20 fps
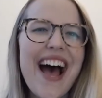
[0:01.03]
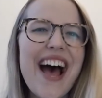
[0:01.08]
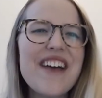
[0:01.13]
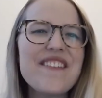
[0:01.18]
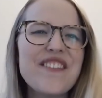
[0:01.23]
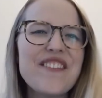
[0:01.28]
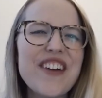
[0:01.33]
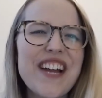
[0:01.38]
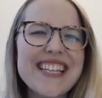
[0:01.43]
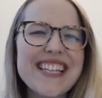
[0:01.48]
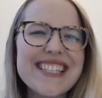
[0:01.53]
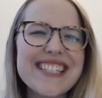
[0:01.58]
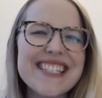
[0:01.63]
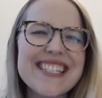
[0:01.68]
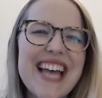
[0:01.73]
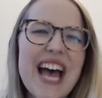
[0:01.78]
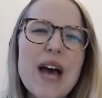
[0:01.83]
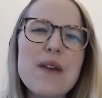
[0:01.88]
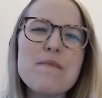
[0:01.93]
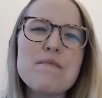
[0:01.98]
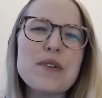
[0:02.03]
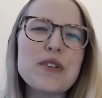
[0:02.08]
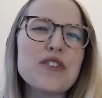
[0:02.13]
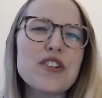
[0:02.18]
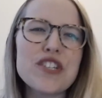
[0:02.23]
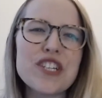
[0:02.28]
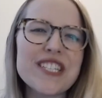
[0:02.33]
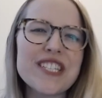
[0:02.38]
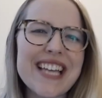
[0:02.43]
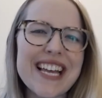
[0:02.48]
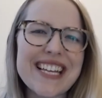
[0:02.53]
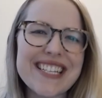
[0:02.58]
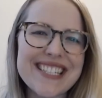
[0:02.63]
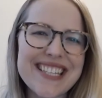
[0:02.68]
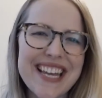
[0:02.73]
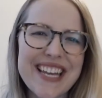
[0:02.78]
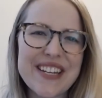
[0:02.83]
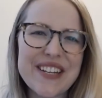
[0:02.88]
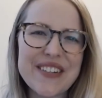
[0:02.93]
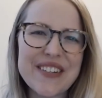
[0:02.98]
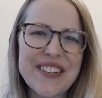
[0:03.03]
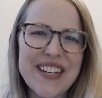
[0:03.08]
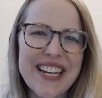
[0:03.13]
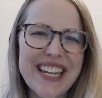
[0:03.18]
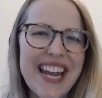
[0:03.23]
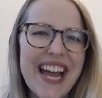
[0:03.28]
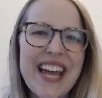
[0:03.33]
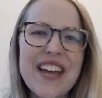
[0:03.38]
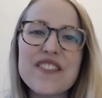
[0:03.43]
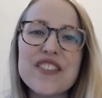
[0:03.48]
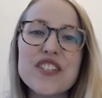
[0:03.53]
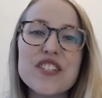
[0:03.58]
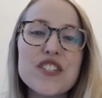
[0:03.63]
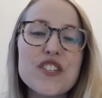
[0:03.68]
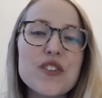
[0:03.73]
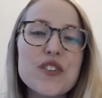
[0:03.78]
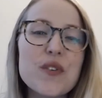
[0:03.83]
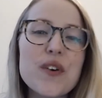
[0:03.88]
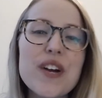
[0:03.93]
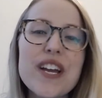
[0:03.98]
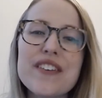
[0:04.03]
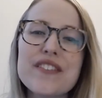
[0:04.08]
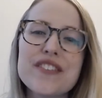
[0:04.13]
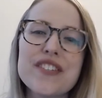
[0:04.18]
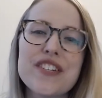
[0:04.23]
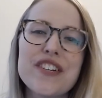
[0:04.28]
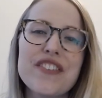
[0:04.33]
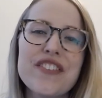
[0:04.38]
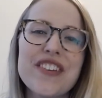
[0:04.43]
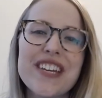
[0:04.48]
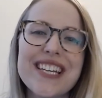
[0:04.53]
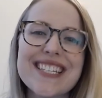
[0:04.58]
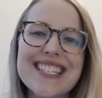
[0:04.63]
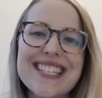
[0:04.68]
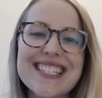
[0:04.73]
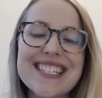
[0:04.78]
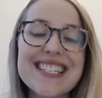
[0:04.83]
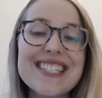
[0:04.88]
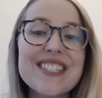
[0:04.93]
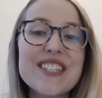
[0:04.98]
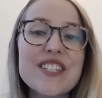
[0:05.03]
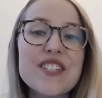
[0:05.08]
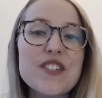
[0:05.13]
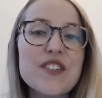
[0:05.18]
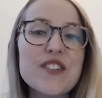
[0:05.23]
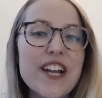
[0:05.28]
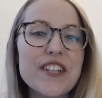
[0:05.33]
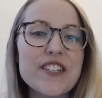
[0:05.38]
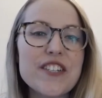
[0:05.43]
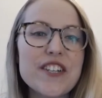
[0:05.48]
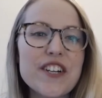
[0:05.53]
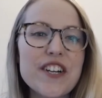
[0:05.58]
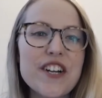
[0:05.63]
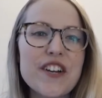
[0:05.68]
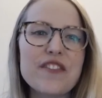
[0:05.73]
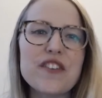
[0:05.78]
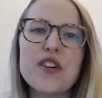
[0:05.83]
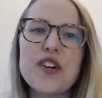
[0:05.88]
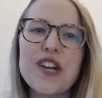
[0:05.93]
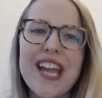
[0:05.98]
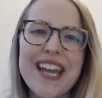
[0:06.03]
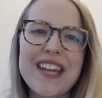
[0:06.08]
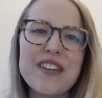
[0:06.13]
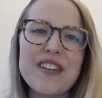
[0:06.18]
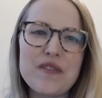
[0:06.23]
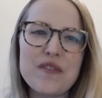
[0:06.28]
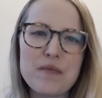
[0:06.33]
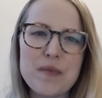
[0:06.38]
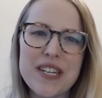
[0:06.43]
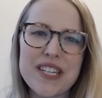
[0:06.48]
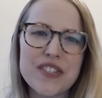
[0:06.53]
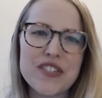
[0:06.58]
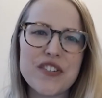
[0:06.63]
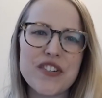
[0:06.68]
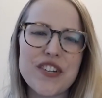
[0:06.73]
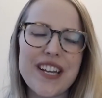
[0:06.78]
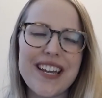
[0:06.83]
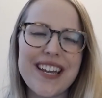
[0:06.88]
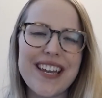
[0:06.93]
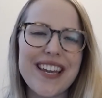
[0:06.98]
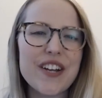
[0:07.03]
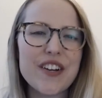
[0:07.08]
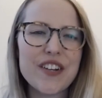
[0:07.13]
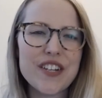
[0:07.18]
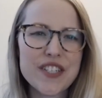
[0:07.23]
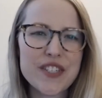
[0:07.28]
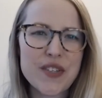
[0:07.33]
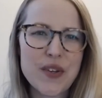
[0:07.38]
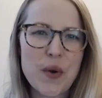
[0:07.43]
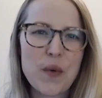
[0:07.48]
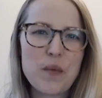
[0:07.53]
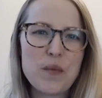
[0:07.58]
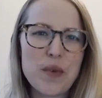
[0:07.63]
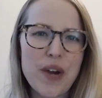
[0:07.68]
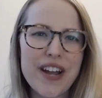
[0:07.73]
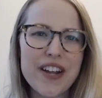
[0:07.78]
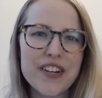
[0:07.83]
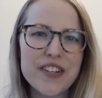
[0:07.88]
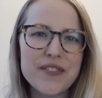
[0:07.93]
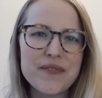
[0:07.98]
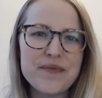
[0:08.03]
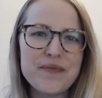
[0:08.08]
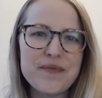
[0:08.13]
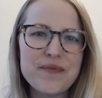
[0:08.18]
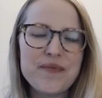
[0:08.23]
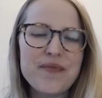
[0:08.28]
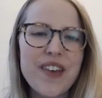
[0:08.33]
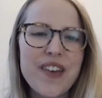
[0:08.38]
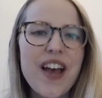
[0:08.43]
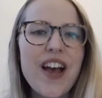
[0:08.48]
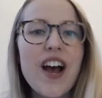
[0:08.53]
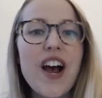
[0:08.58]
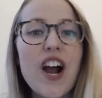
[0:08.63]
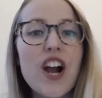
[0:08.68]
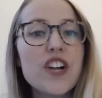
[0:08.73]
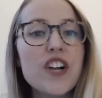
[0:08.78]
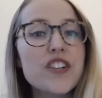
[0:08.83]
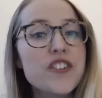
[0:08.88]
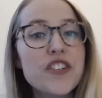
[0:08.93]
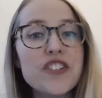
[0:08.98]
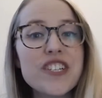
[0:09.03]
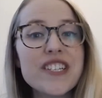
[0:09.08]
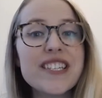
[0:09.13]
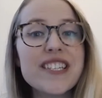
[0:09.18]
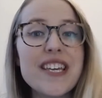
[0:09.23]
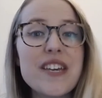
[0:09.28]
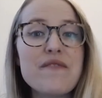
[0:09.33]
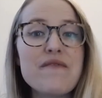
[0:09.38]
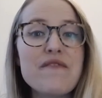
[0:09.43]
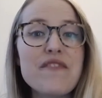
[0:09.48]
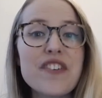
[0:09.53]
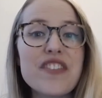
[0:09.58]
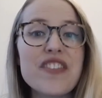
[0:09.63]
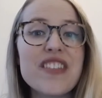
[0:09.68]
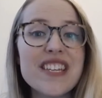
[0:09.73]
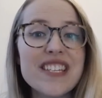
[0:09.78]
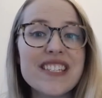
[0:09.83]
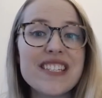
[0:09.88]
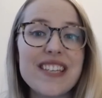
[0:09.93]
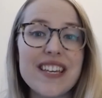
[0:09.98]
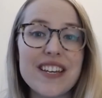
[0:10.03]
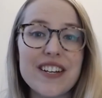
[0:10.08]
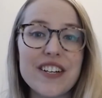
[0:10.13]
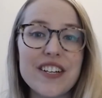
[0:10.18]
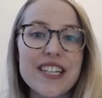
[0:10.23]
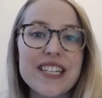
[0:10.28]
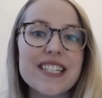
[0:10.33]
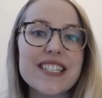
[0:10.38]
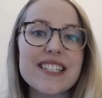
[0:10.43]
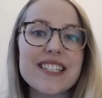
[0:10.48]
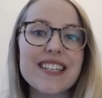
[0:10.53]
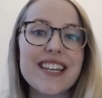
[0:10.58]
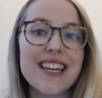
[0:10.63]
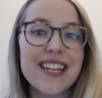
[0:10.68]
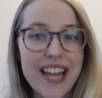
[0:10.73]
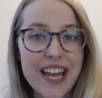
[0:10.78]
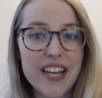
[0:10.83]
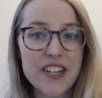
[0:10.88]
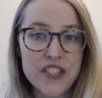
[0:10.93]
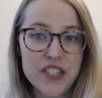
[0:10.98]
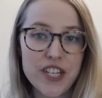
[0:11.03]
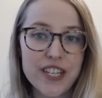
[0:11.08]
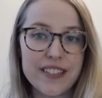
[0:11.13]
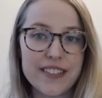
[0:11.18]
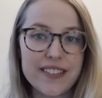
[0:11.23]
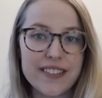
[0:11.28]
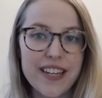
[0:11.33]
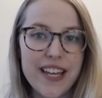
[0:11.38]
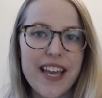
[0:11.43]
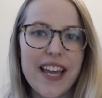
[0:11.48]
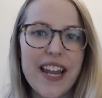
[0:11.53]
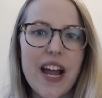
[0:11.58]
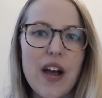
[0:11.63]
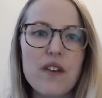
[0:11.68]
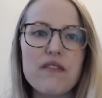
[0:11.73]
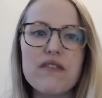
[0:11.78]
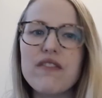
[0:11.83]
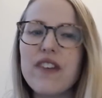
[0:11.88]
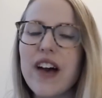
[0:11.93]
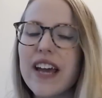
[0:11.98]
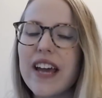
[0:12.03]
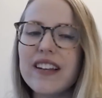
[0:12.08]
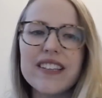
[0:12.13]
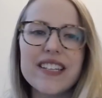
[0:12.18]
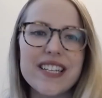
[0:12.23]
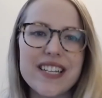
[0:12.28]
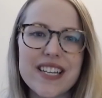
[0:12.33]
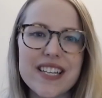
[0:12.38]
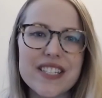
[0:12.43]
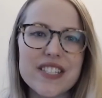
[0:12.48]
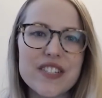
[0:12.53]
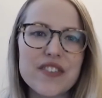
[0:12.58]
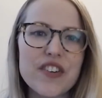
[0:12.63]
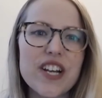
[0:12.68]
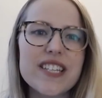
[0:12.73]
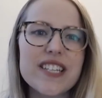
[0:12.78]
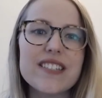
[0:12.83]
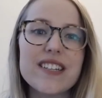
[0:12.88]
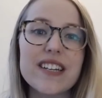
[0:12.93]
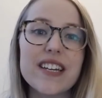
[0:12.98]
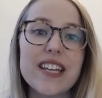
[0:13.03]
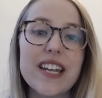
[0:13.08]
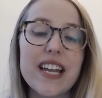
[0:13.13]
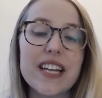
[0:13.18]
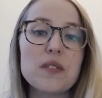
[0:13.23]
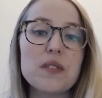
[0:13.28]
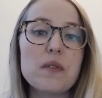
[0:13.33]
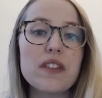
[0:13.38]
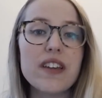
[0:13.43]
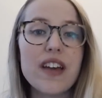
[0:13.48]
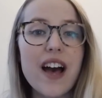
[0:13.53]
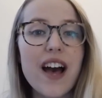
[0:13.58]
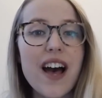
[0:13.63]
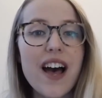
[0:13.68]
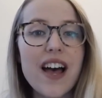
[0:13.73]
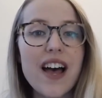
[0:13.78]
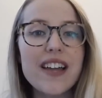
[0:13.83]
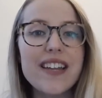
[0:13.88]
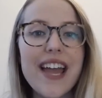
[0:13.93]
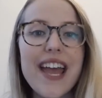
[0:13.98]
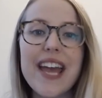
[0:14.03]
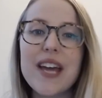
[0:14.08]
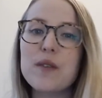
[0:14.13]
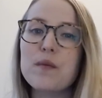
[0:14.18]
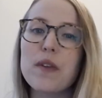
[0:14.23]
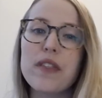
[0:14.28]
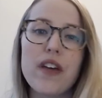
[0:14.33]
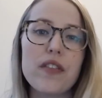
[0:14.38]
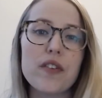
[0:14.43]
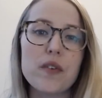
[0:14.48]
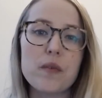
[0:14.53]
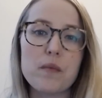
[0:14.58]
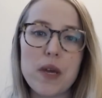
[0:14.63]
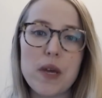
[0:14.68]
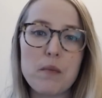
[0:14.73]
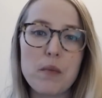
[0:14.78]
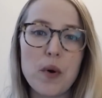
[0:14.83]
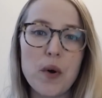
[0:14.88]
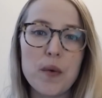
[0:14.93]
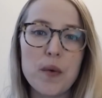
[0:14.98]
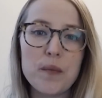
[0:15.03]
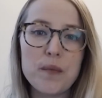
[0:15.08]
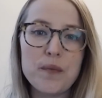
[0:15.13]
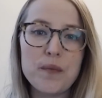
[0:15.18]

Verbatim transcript: Hi friends, I'm Patricia Salcedo, and I have the joy of serving as Assistant Director of Creative Ministry here at Stonebriar. Our church's theme for this year is connection, and how vital it is for us to connect with God and with other people.